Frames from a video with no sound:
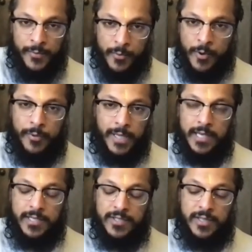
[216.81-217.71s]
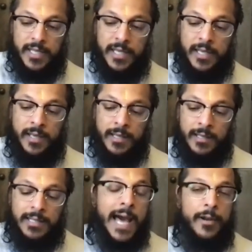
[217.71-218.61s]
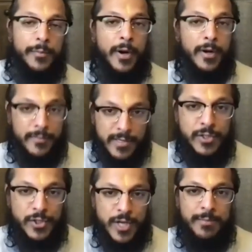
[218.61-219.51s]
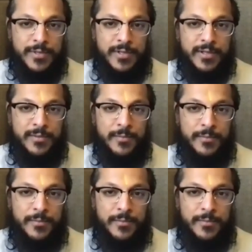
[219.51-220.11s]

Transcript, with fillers: but when we get into the latter part of this chapter,